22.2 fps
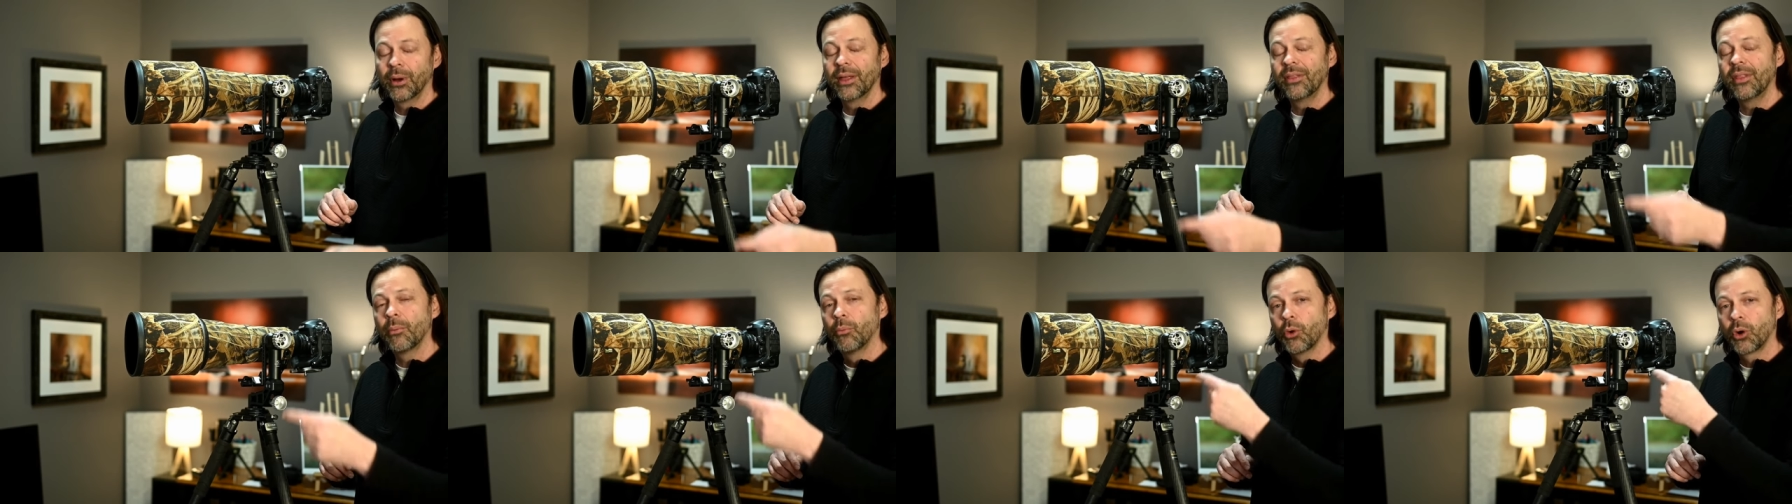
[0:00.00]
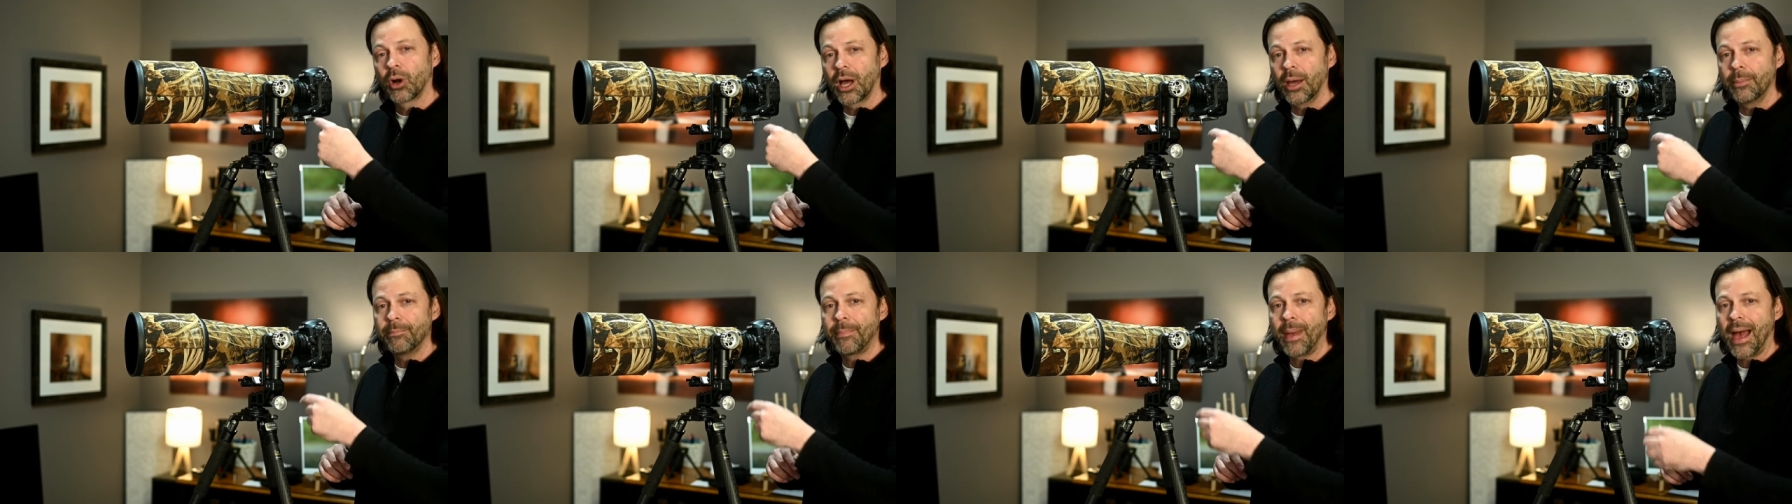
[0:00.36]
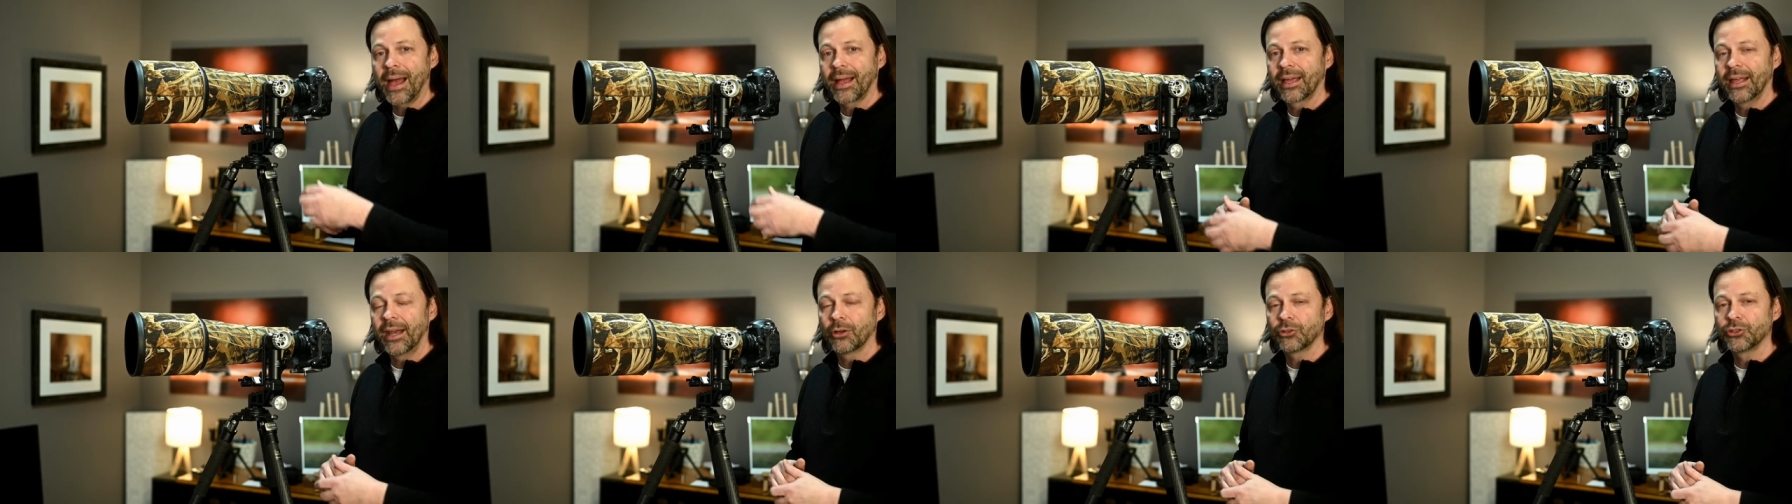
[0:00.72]
and then we'll cut
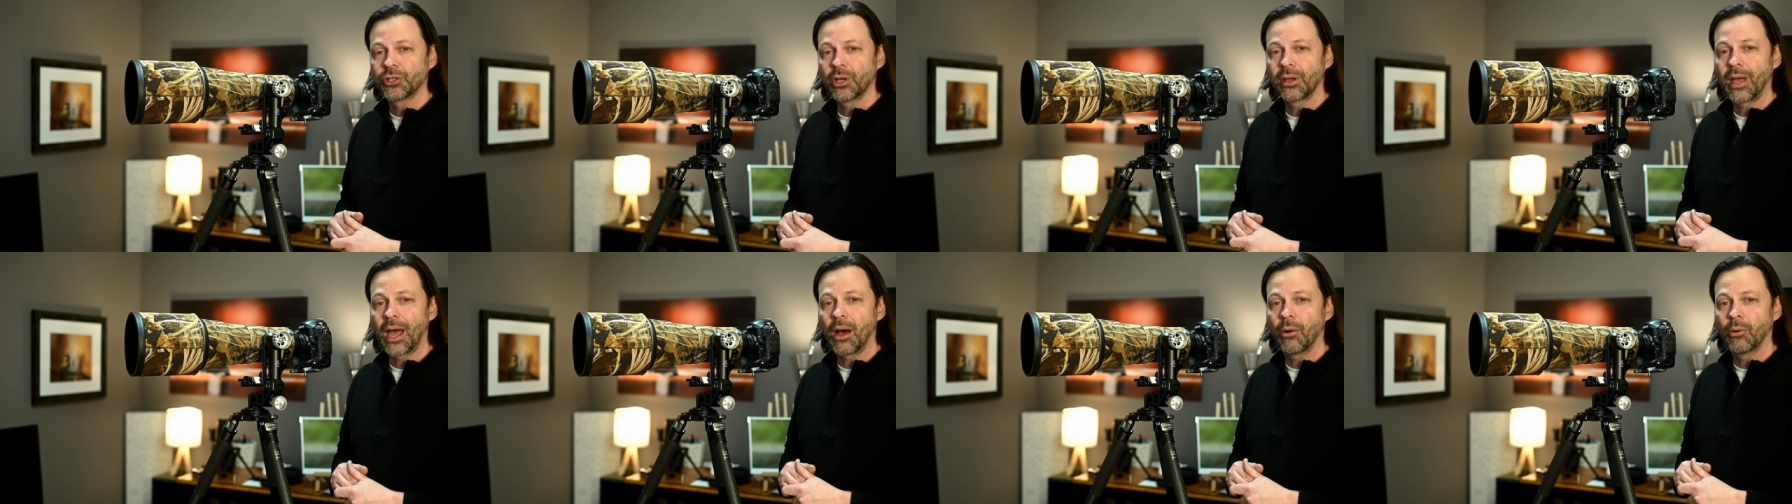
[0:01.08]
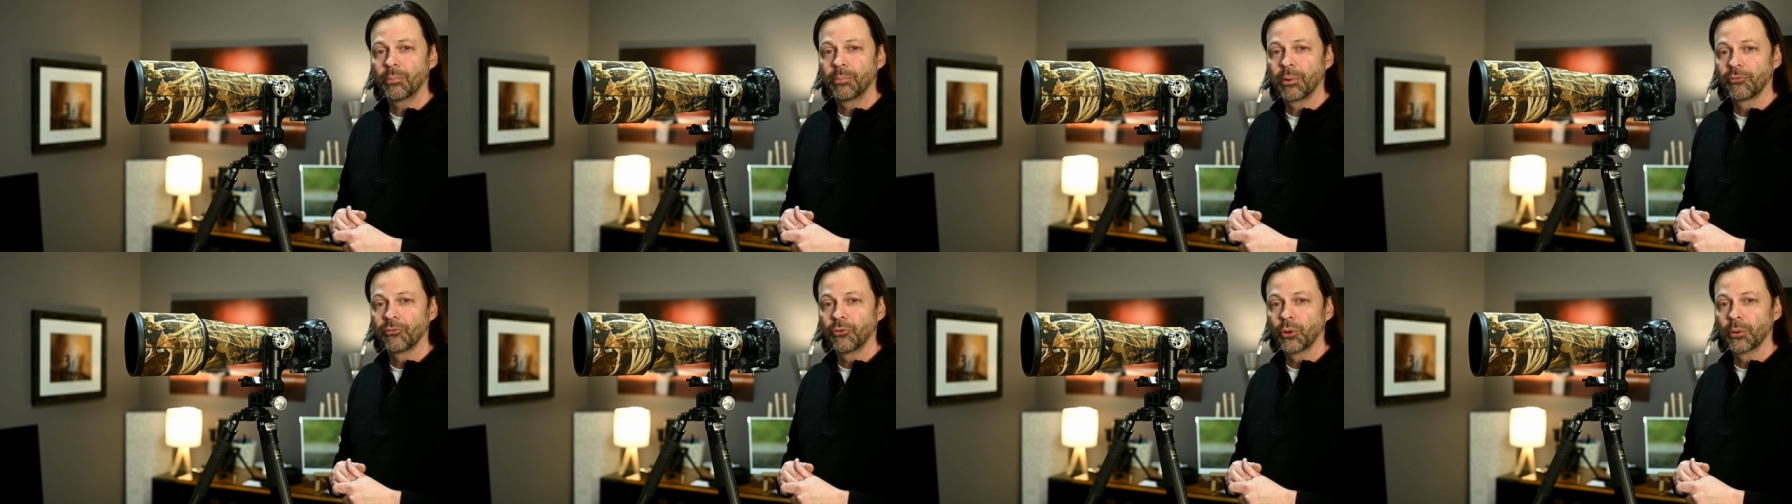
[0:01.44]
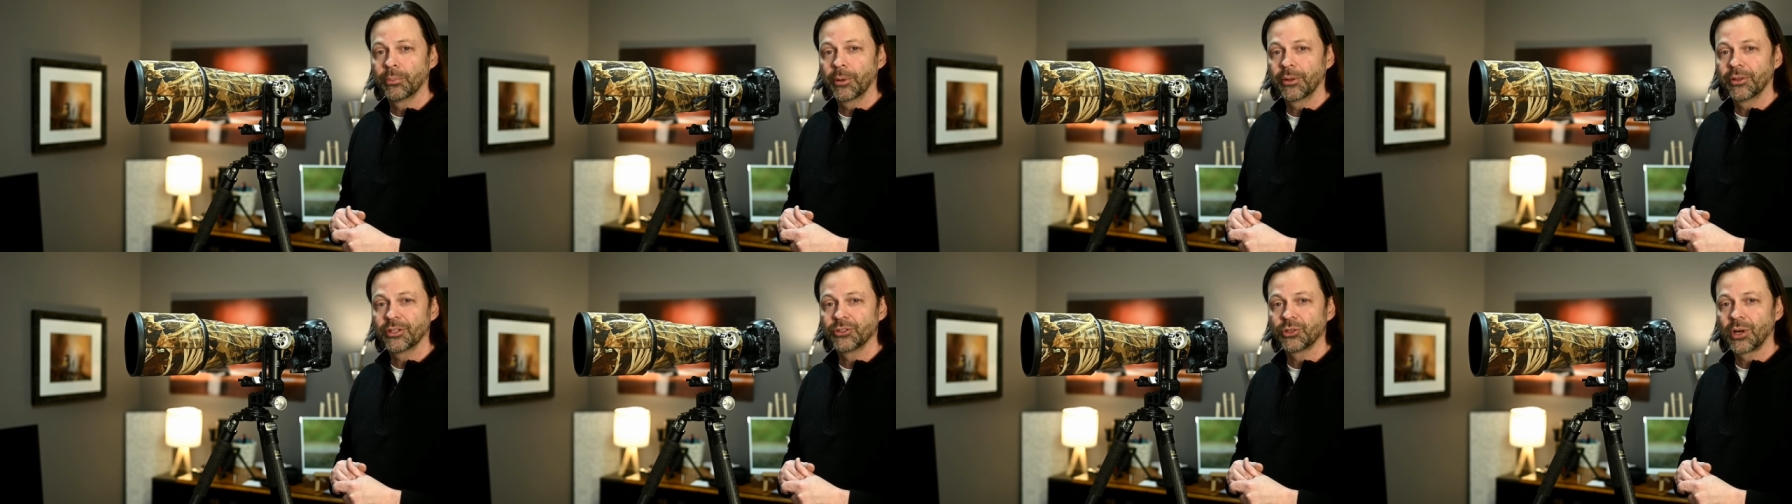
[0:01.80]
back and I'll show you how it performed
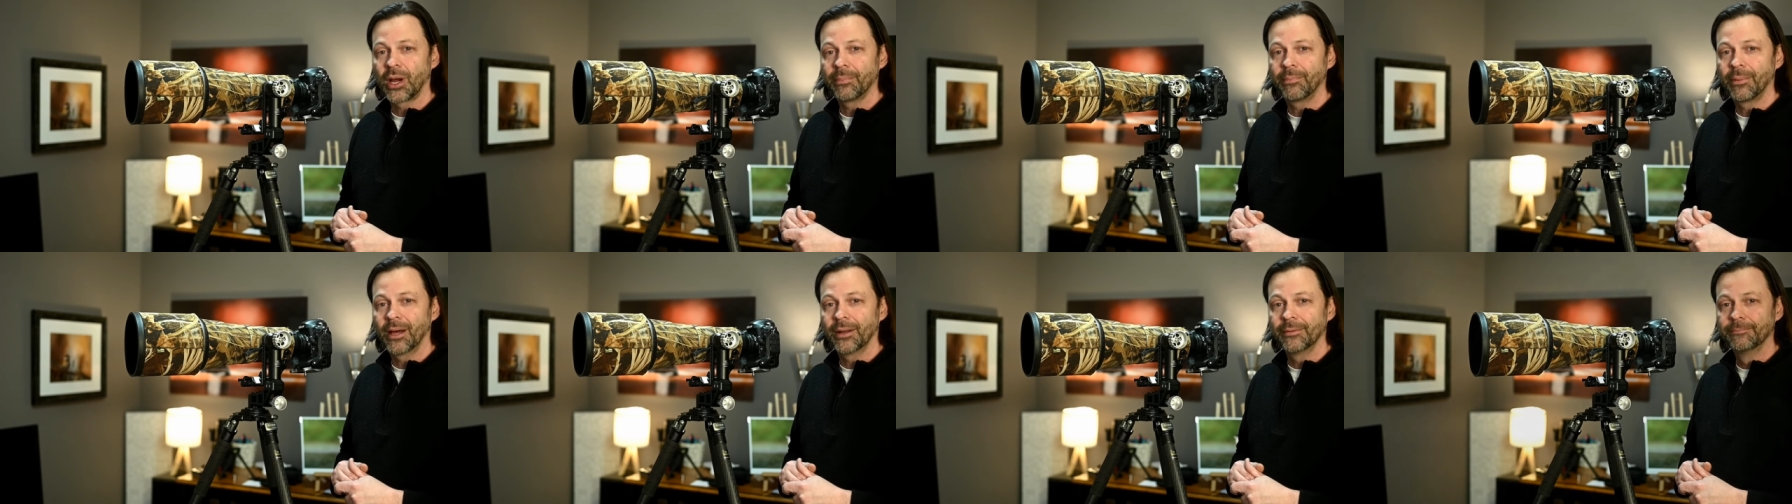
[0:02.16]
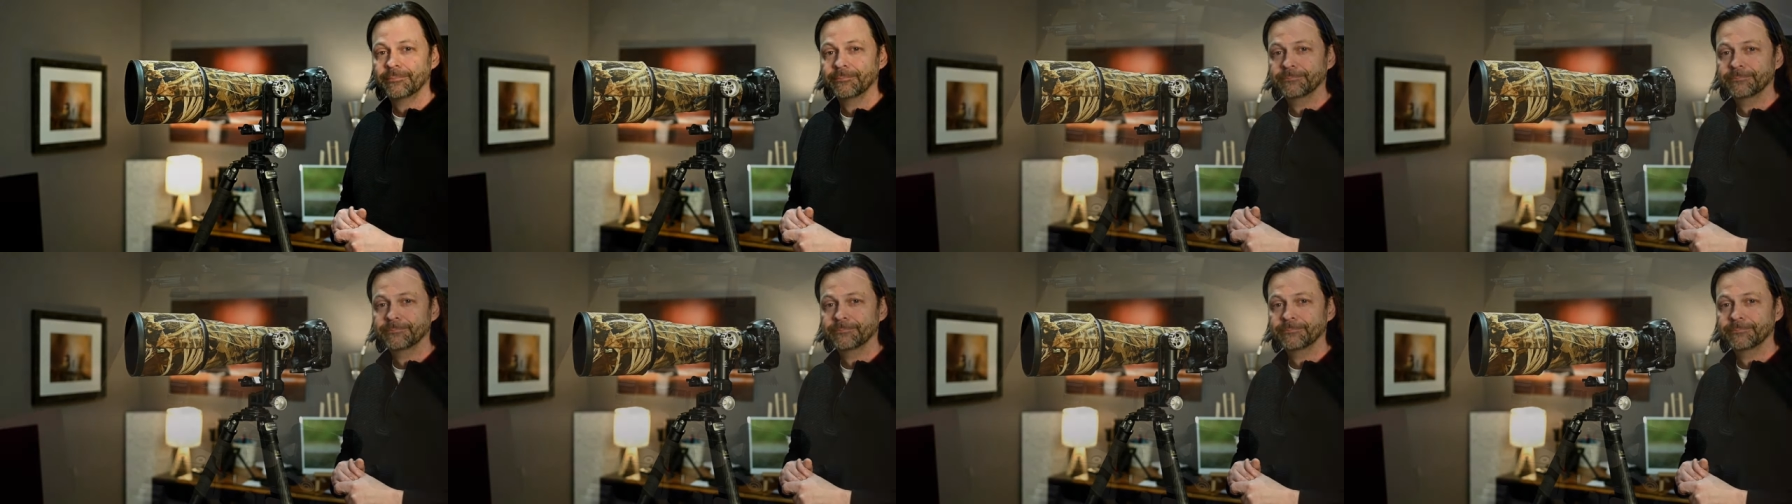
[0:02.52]
on the tripod.